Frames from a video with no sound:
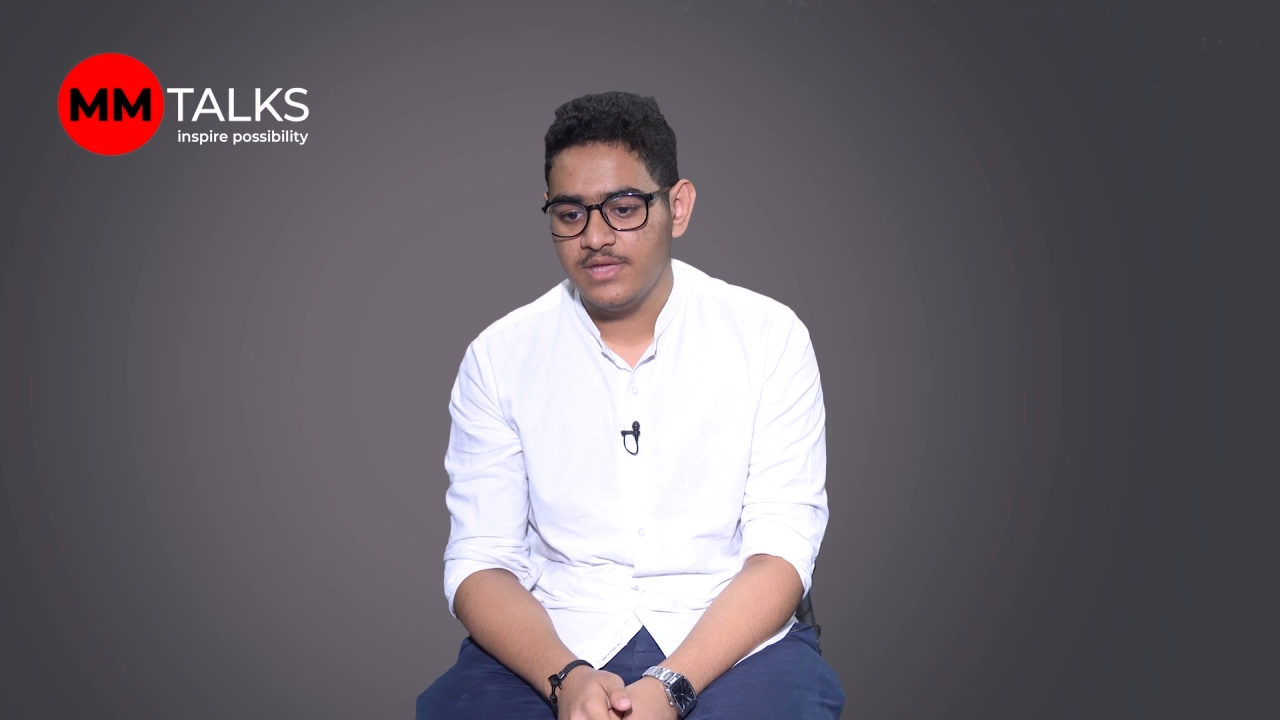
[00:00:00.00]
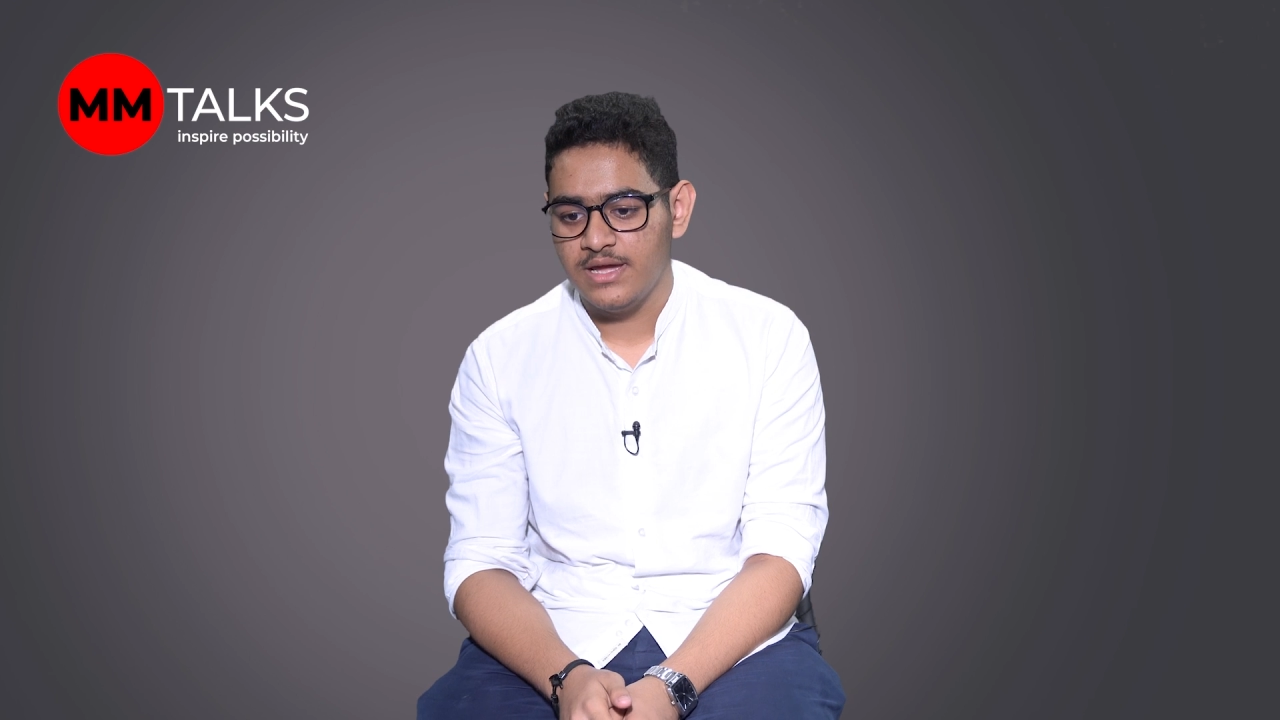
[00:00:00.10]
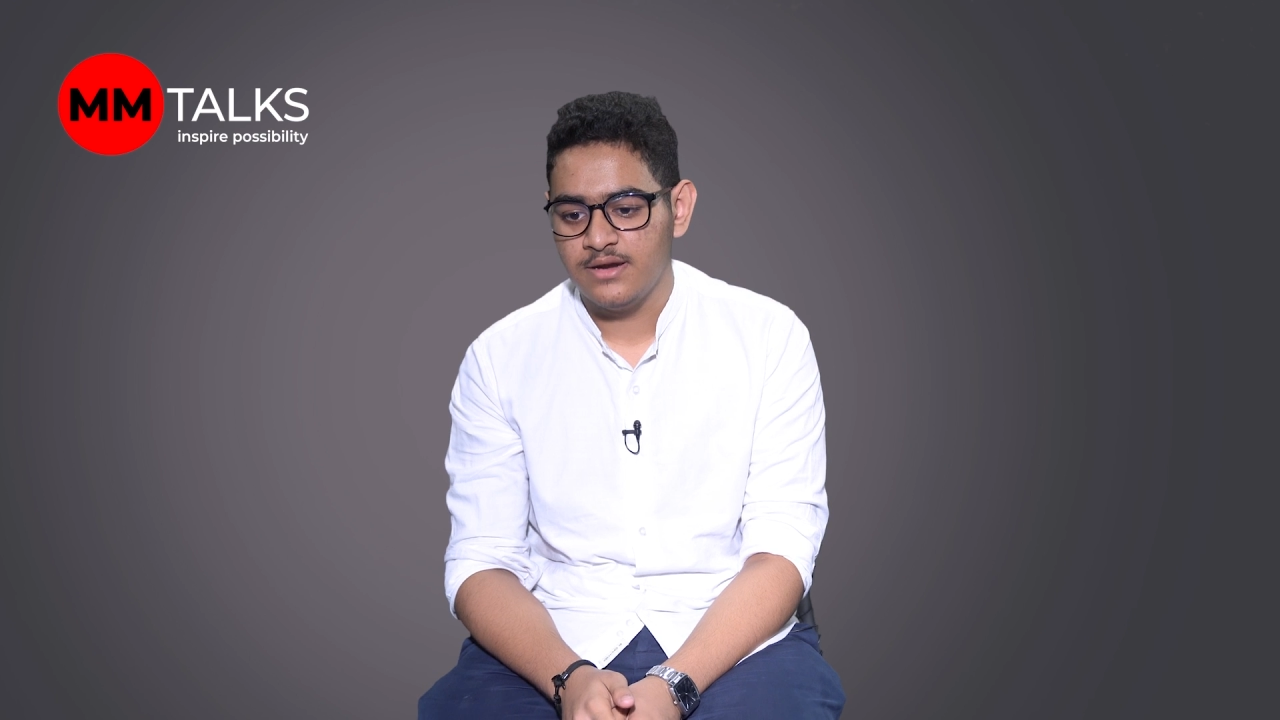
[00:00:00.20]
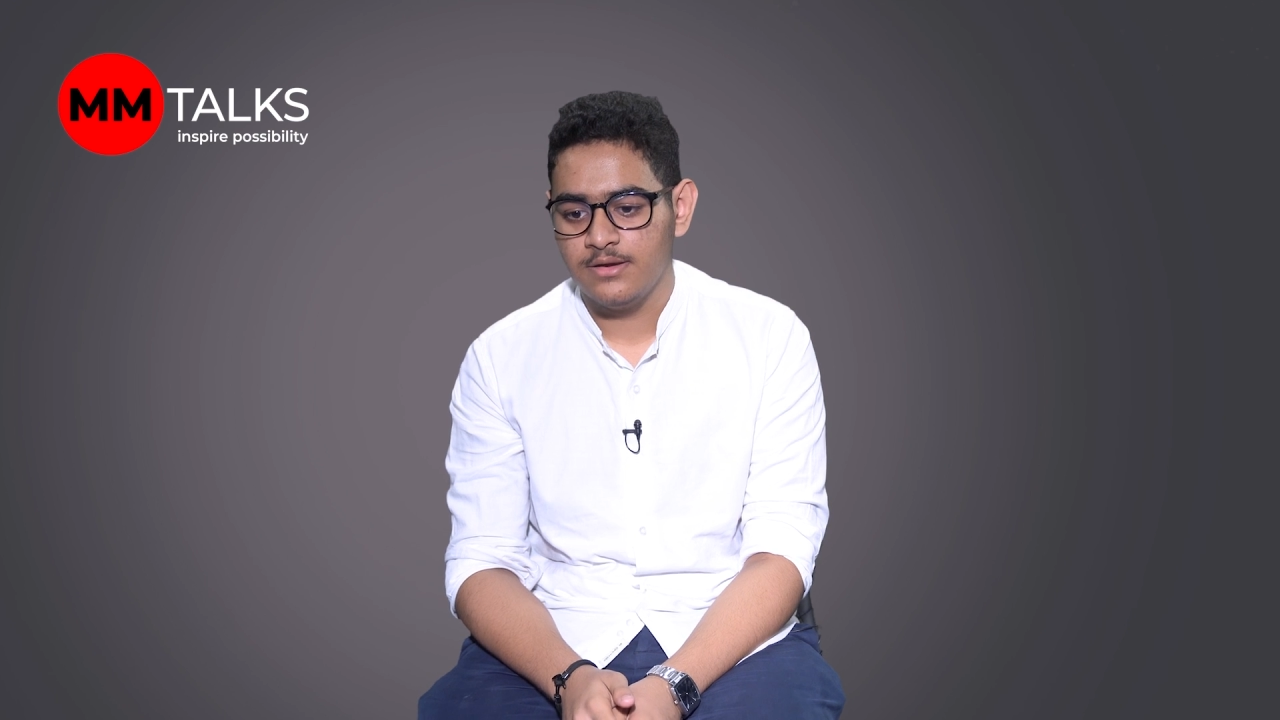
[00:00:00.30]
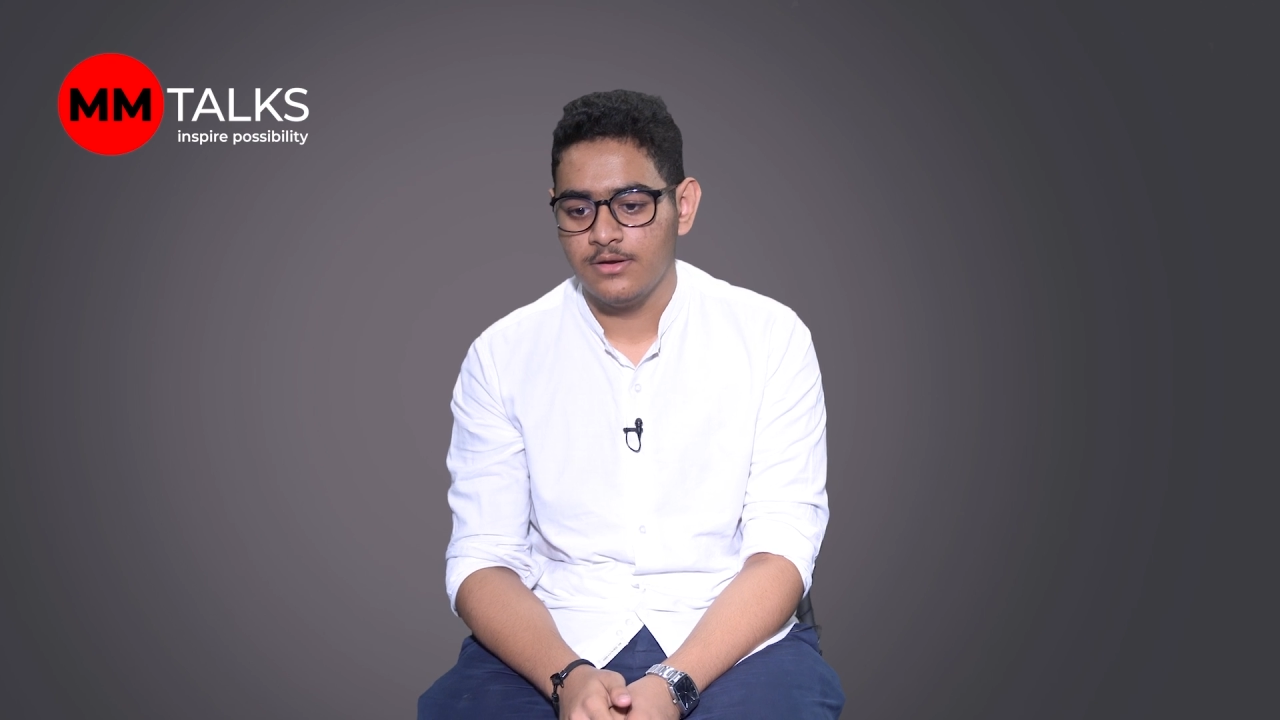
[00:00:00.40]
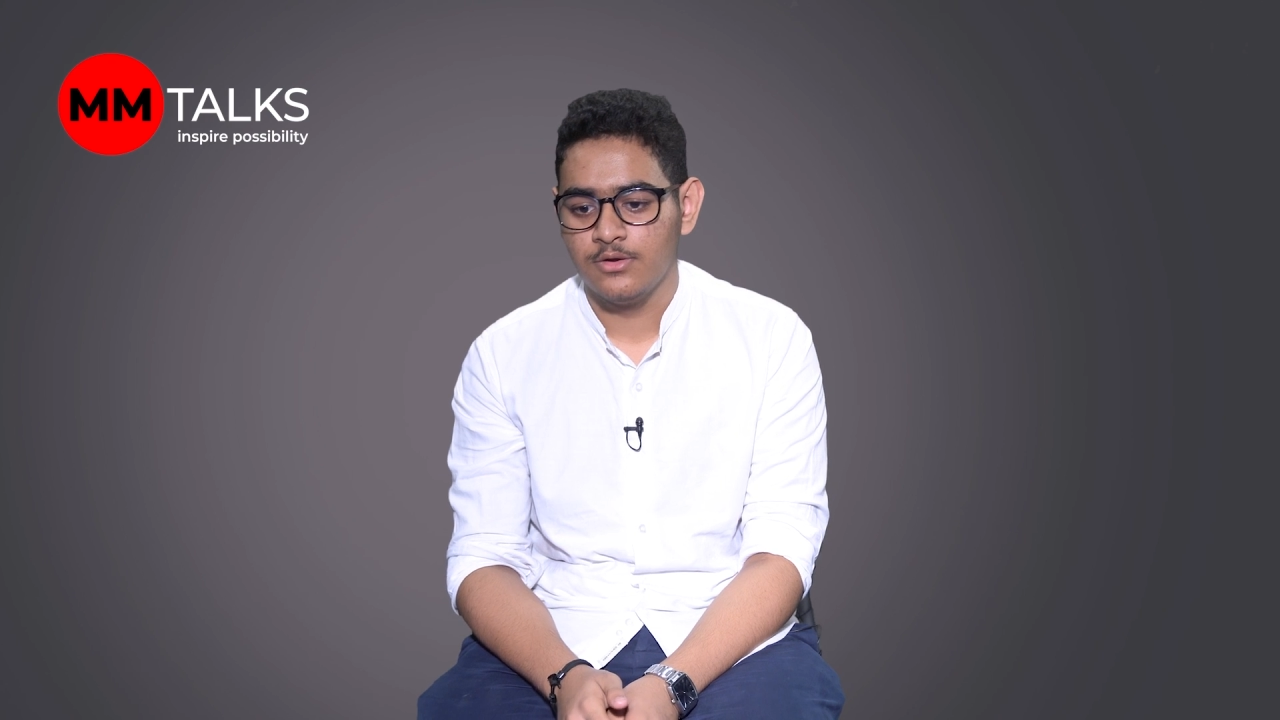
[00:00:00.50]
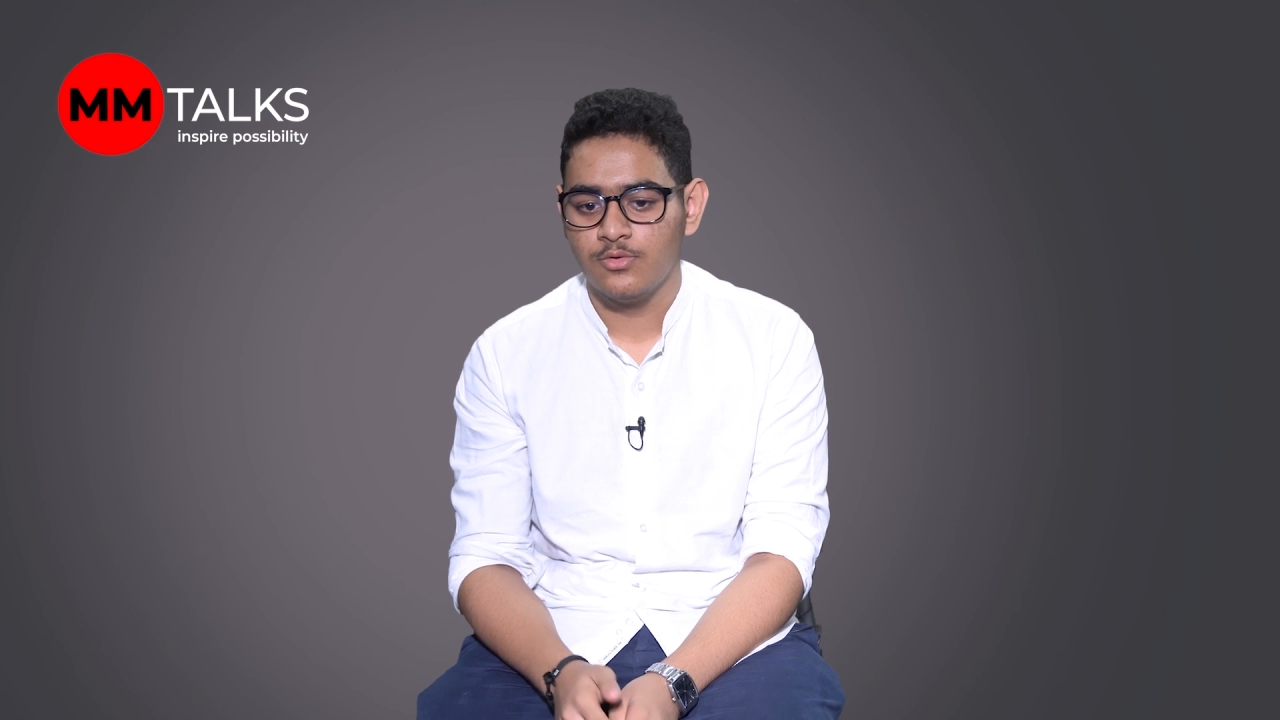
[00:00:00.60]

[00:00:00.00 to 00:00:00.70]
that uh,